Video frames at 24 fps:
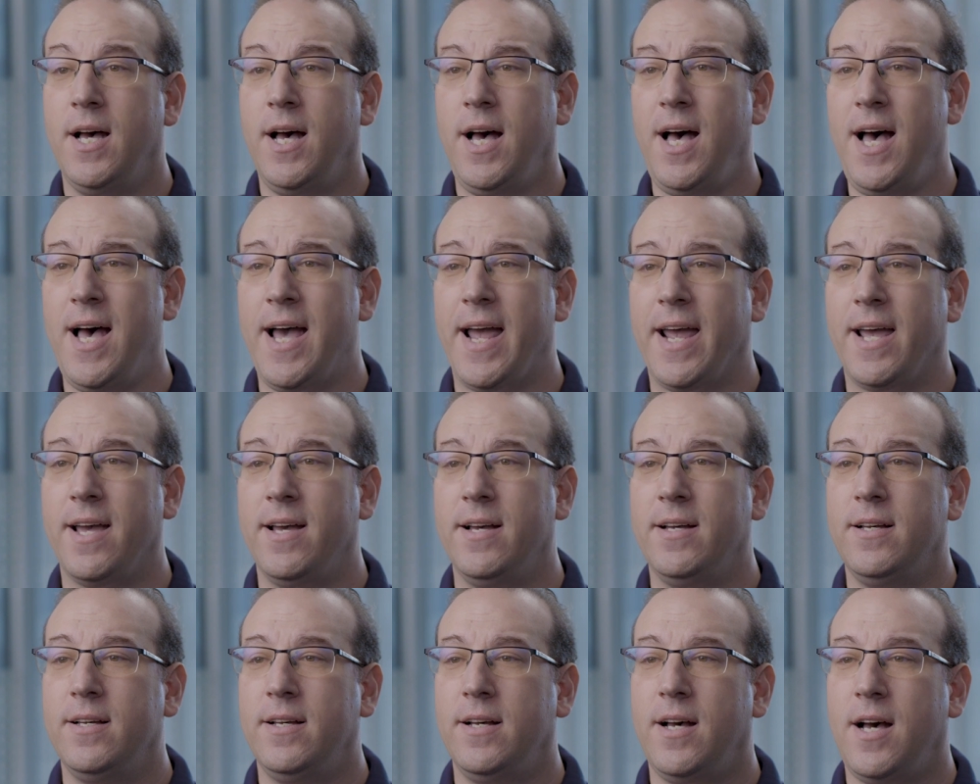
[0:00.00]
Hi,
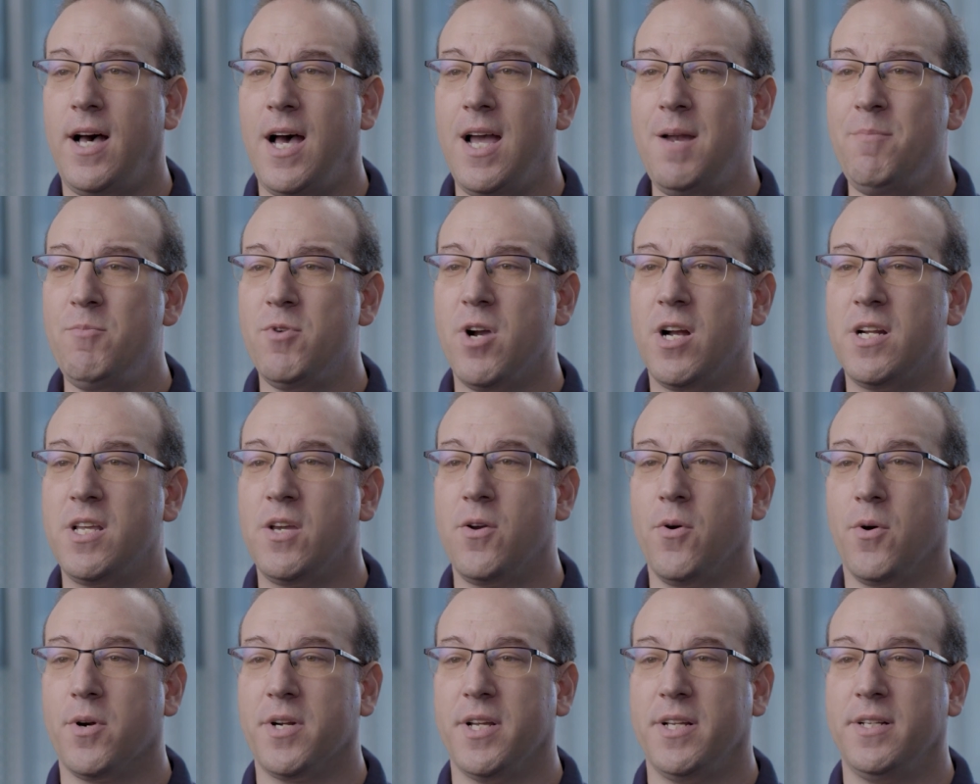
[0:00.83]
I'm Roni
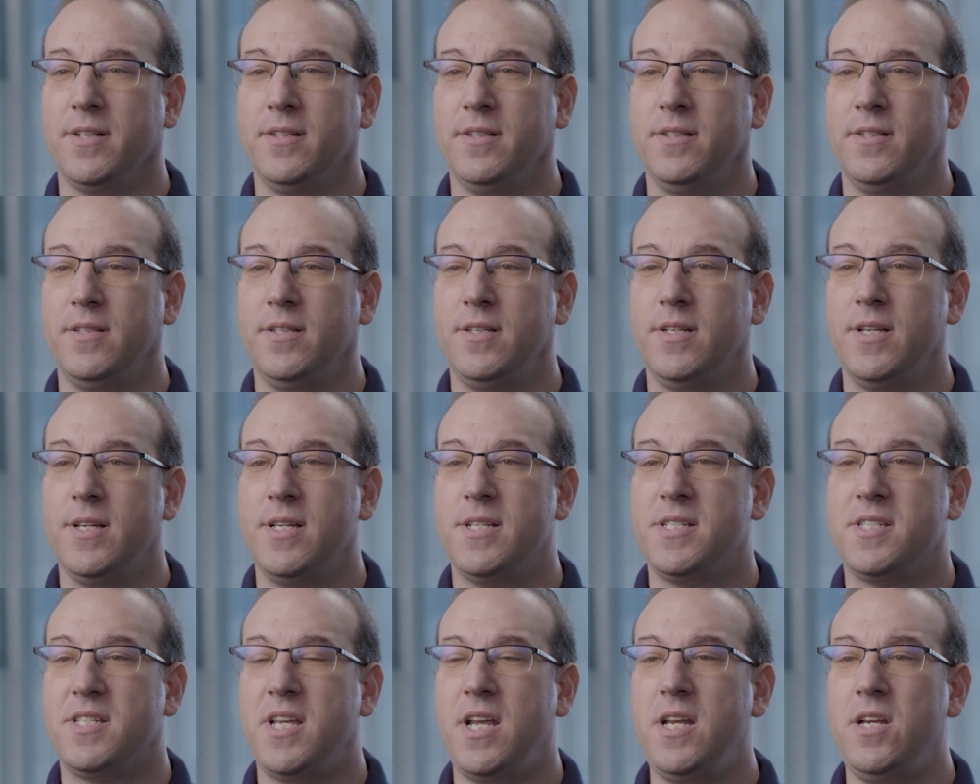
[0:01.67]
Gordon,
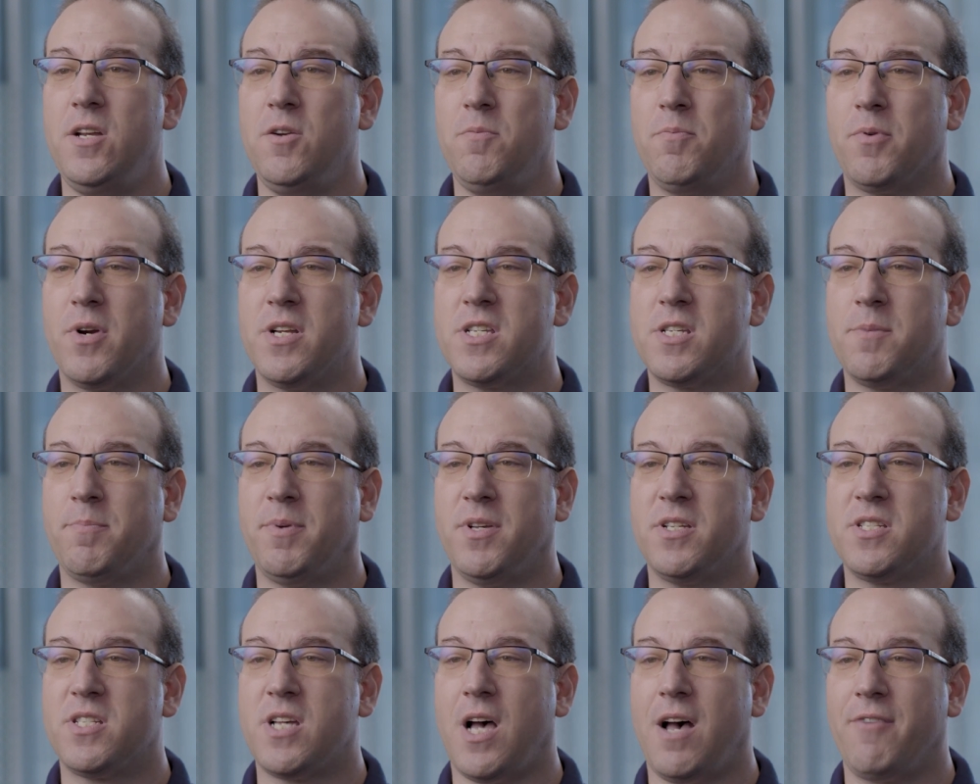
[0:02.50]
Senior
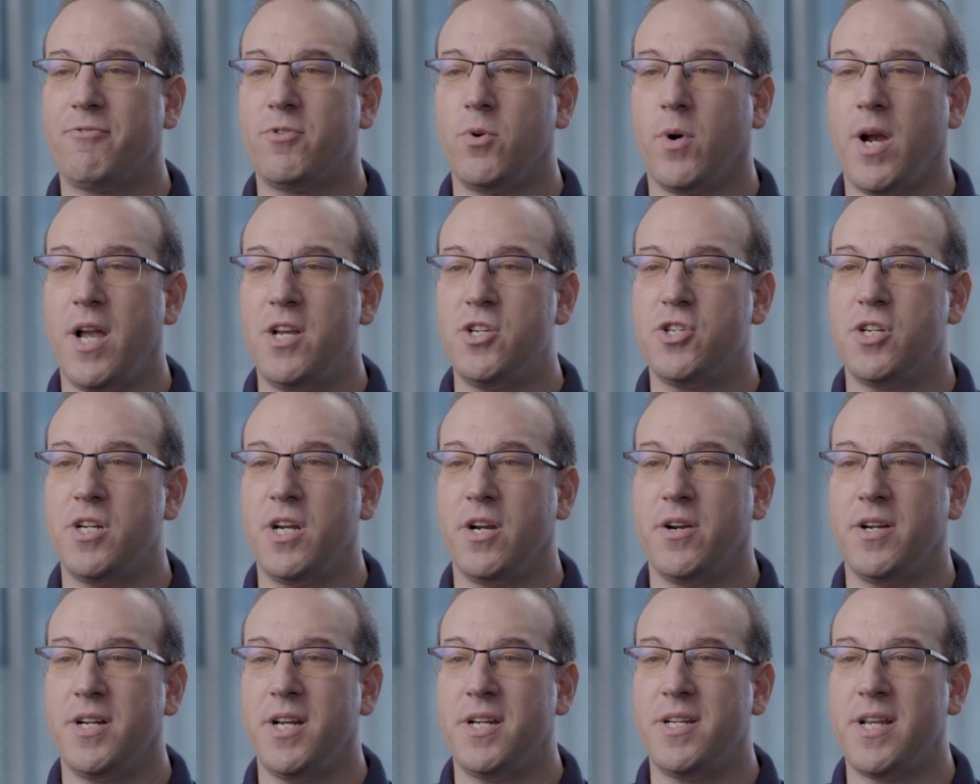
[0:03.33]
Principal Software
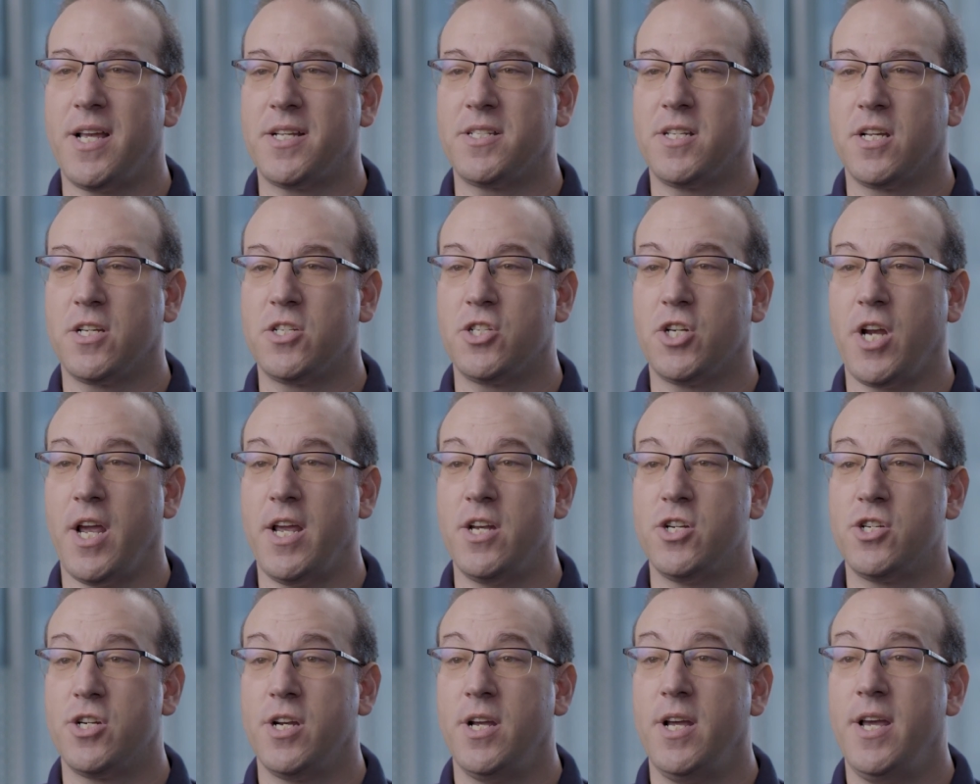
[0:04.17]
Engineer at Index
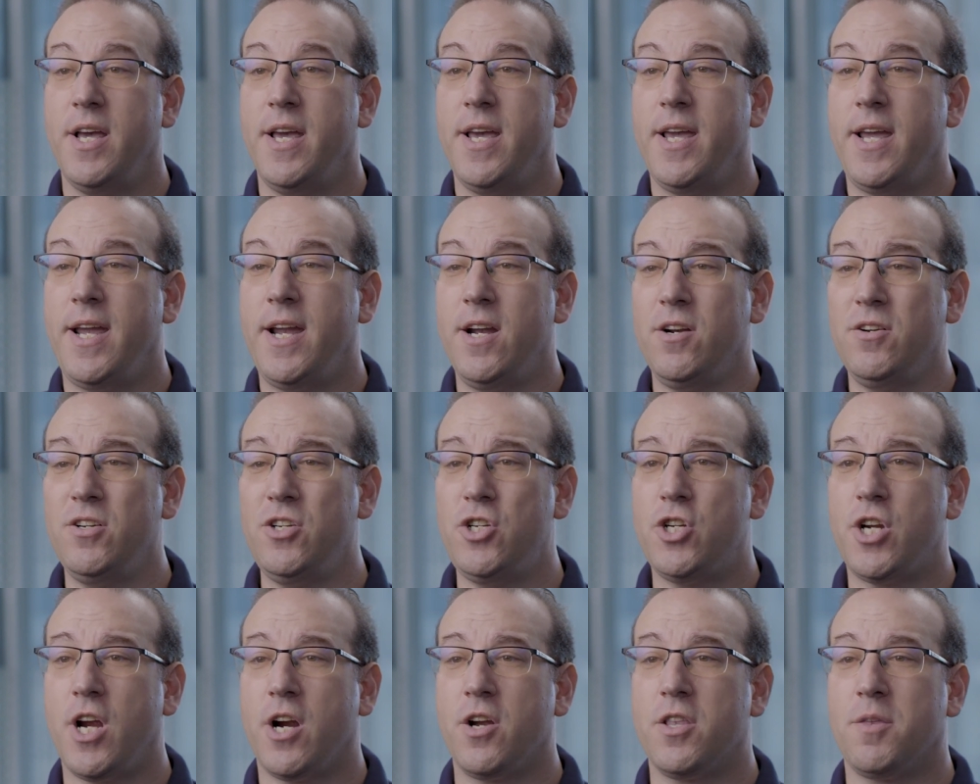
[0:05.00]
Exchange, here to
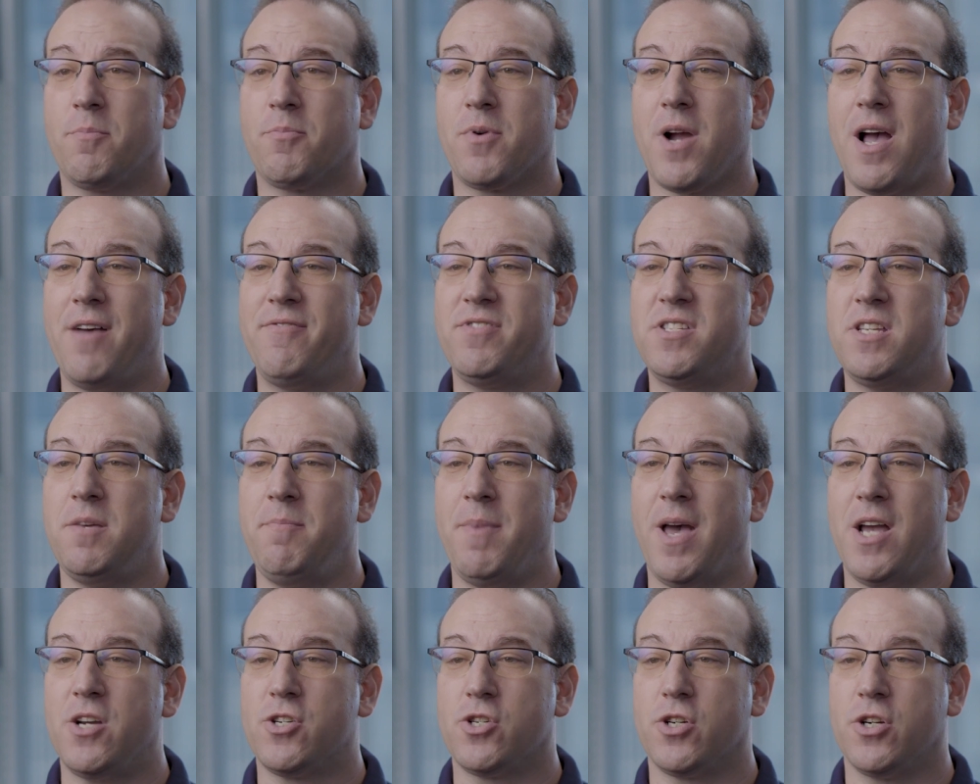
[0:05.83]
share the privacy
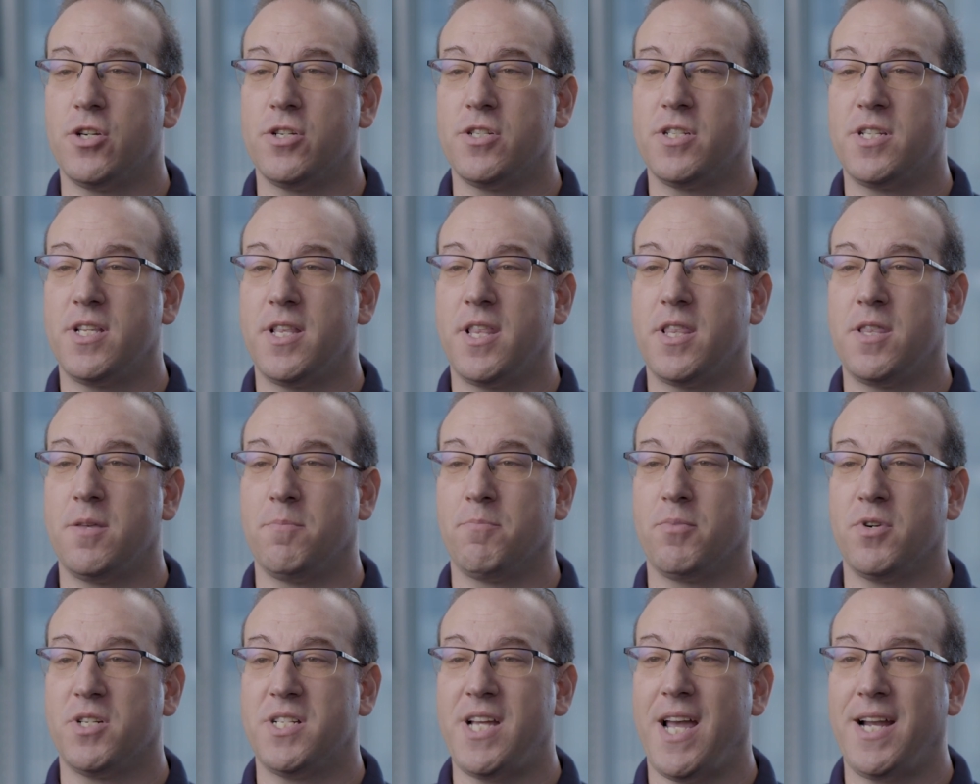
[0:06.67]
measures the
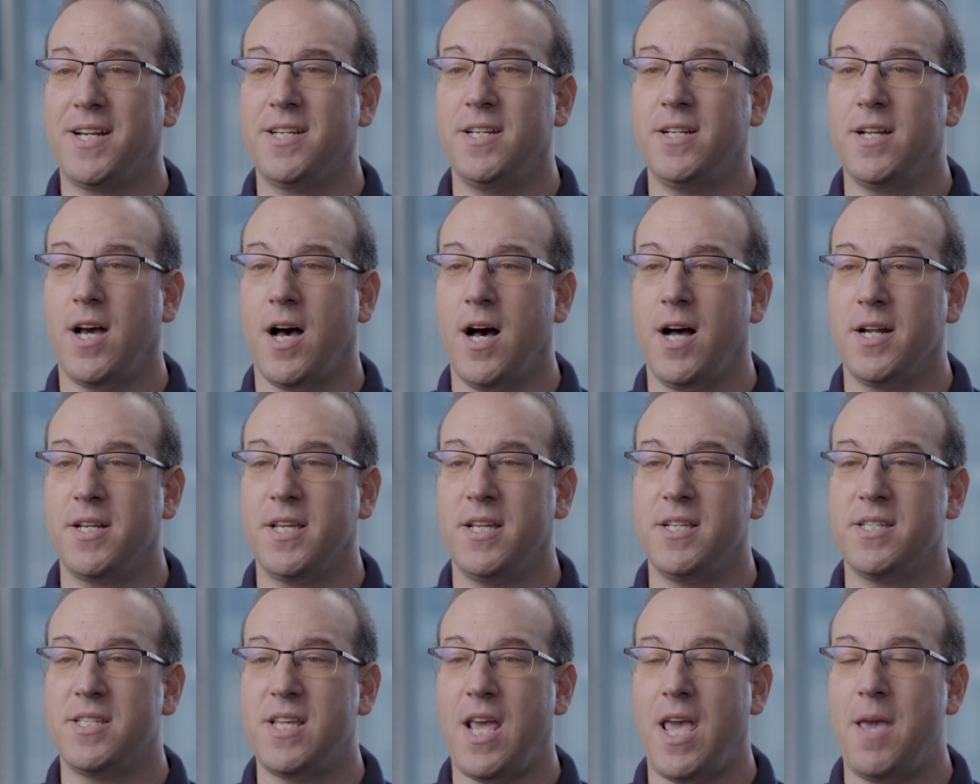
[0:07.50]
Protected
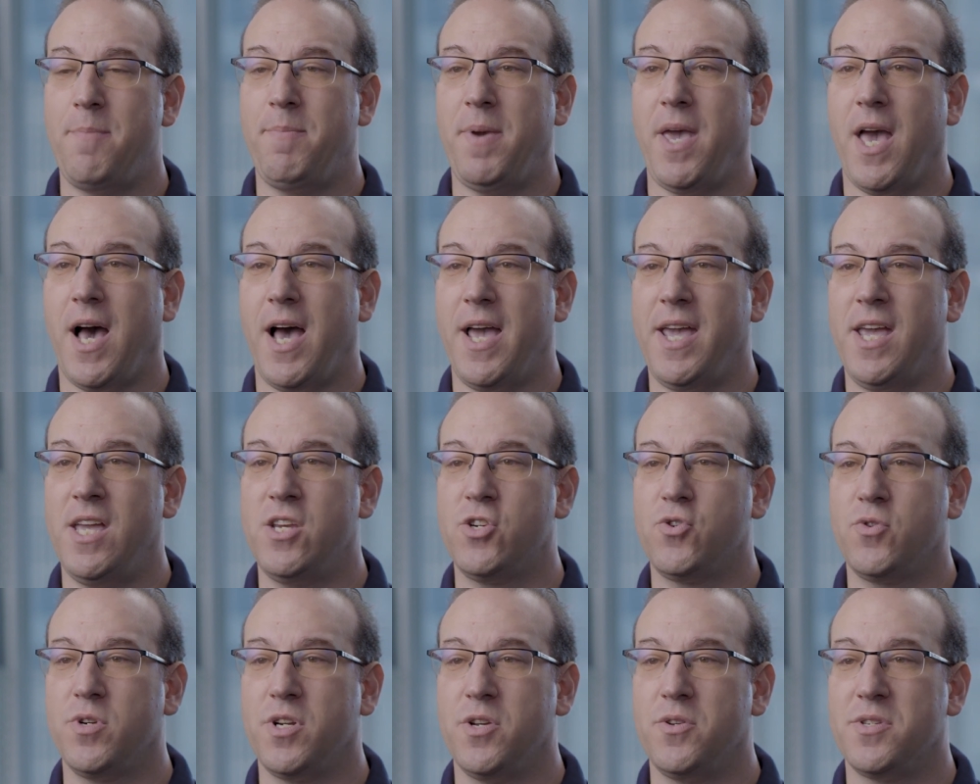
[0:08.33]
Audience API
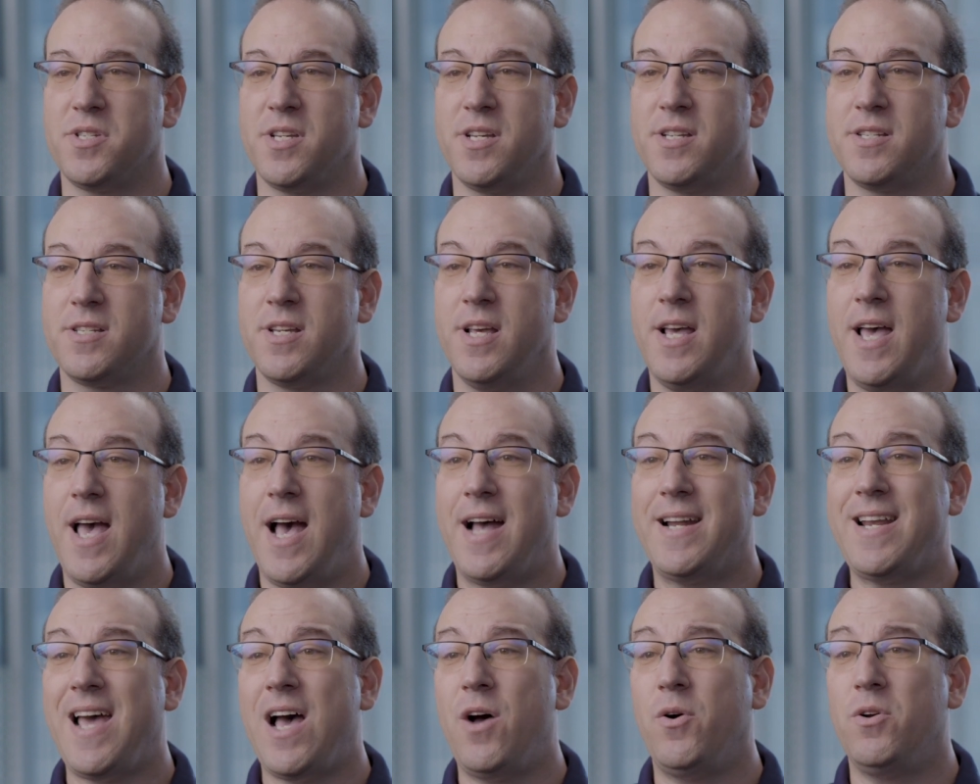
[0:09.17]
introduces
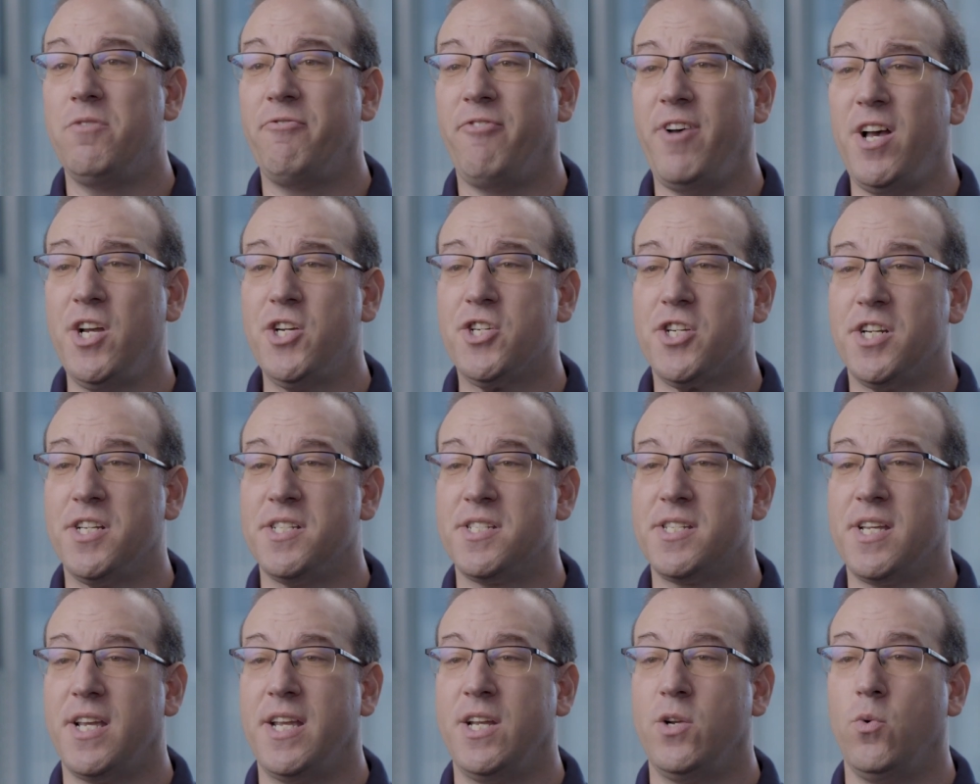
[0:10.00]
and how it
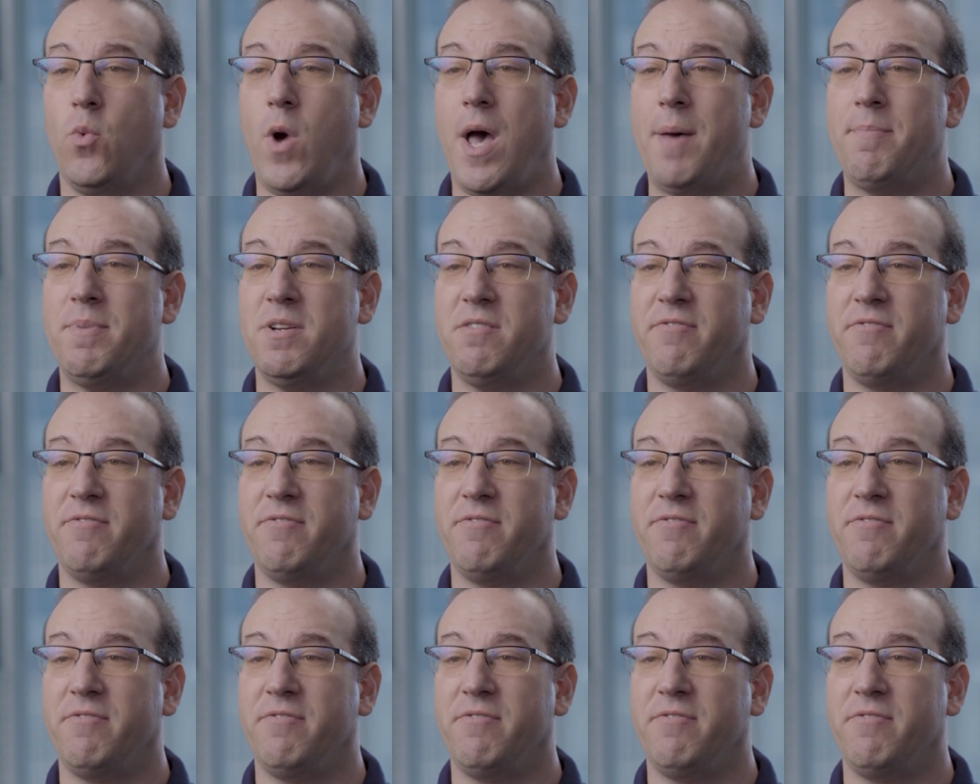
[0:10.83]
functions in web